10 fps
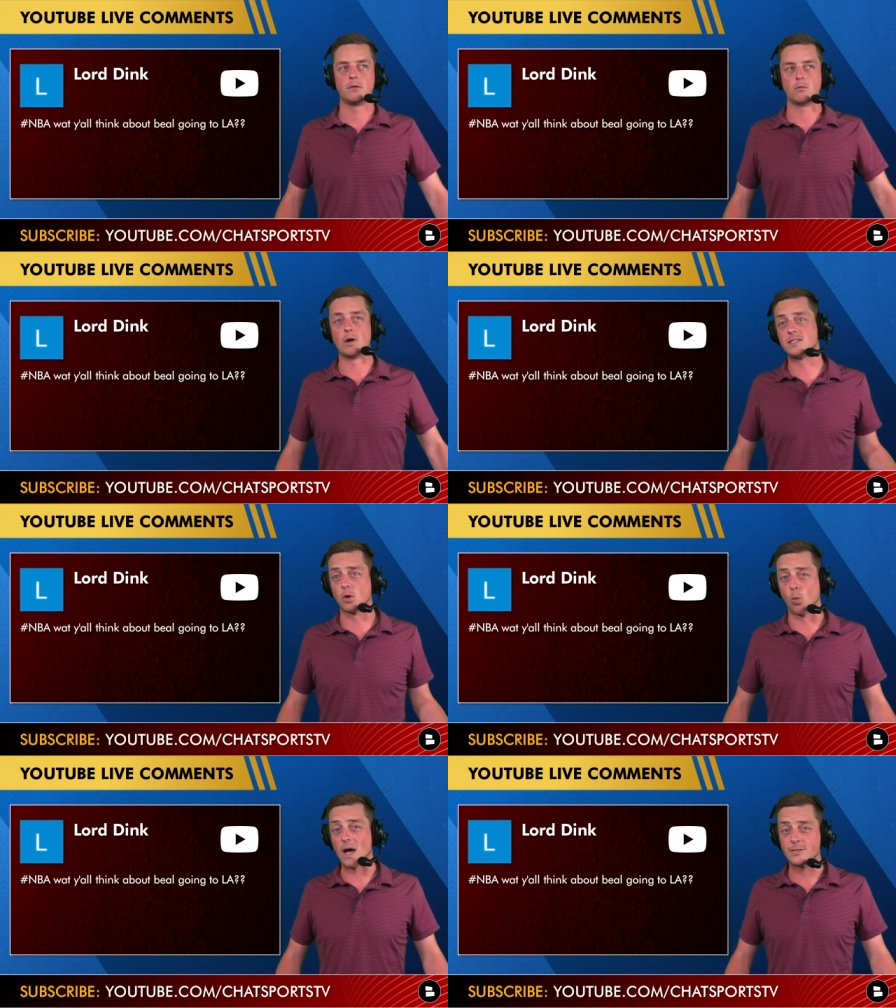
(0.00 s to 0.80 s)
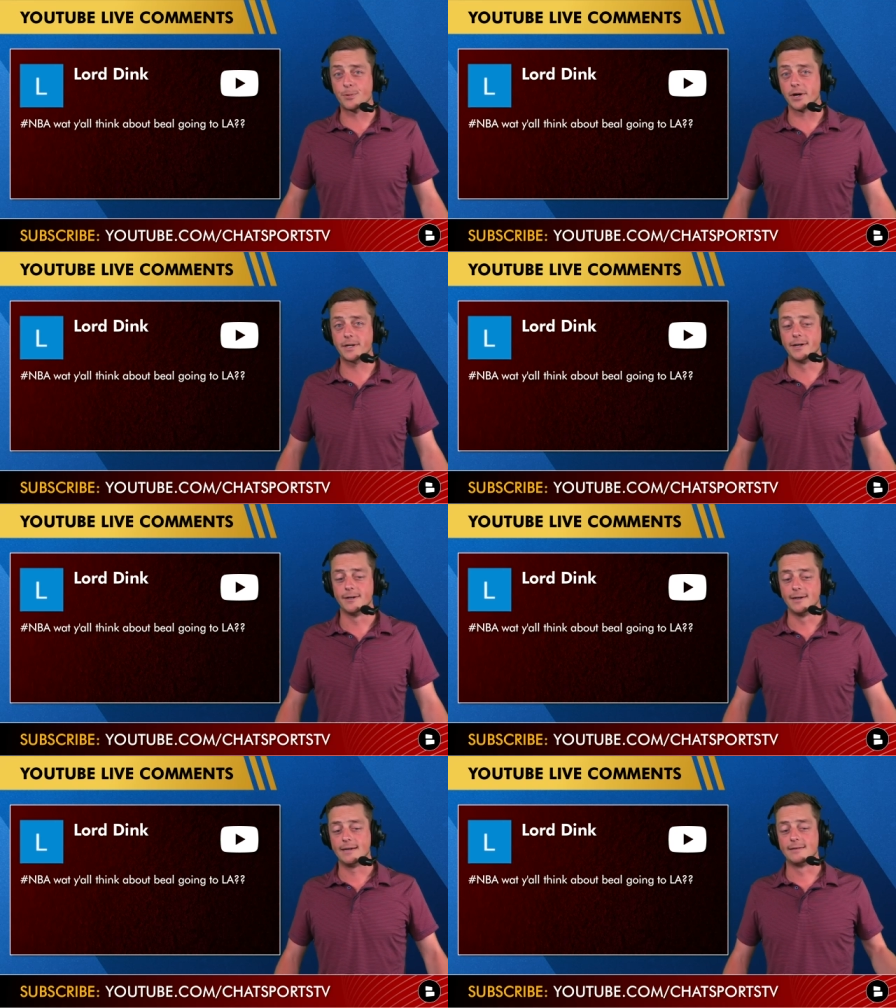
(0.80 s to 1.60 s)
Russell Westbrook,
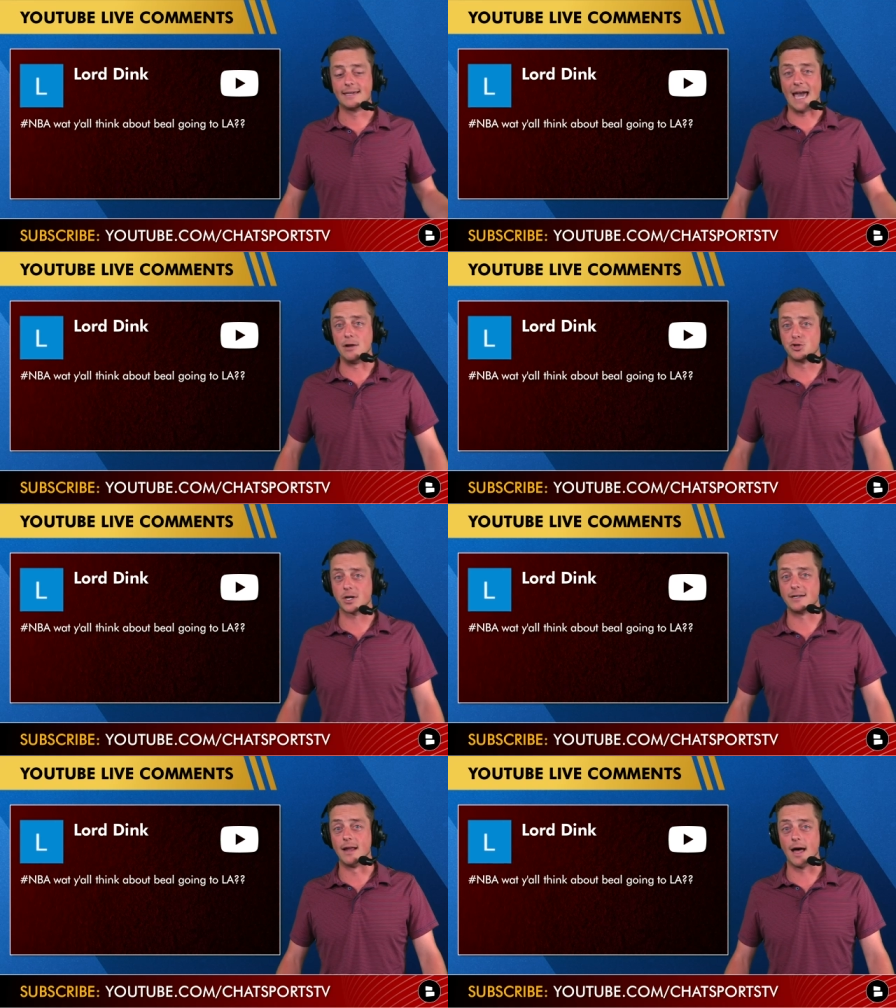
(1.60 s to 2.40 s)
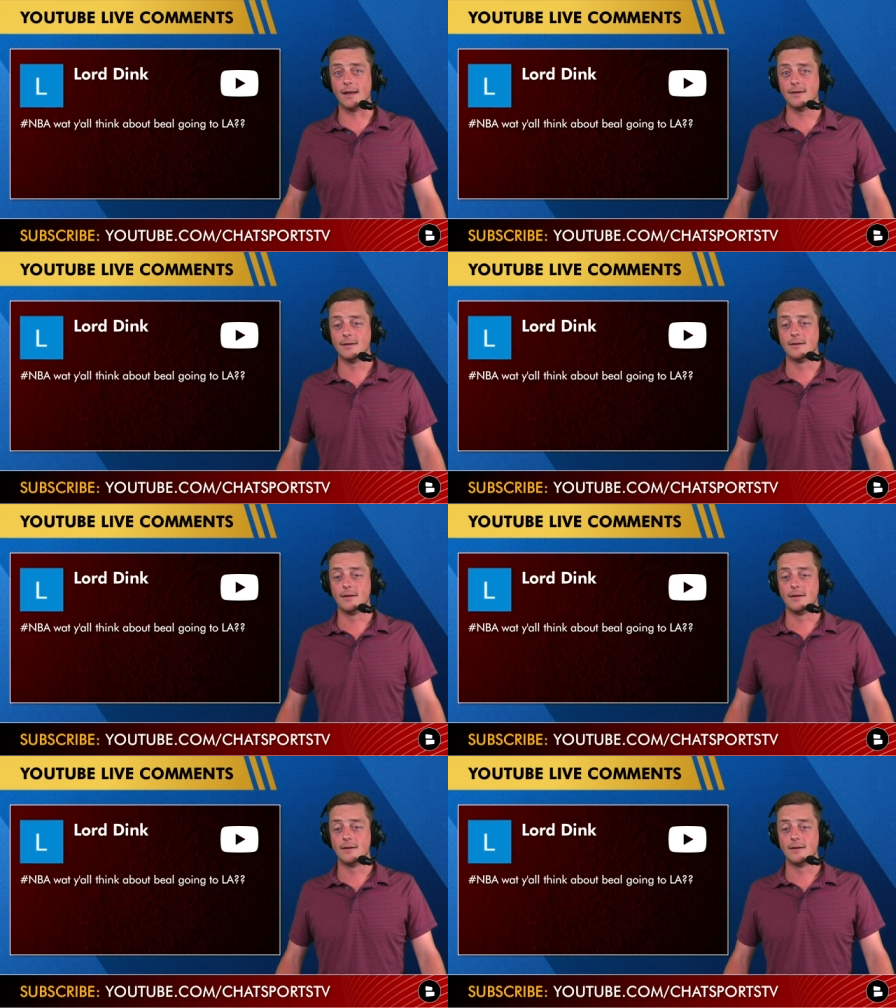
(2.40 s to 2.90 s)
Kendrick Nunn,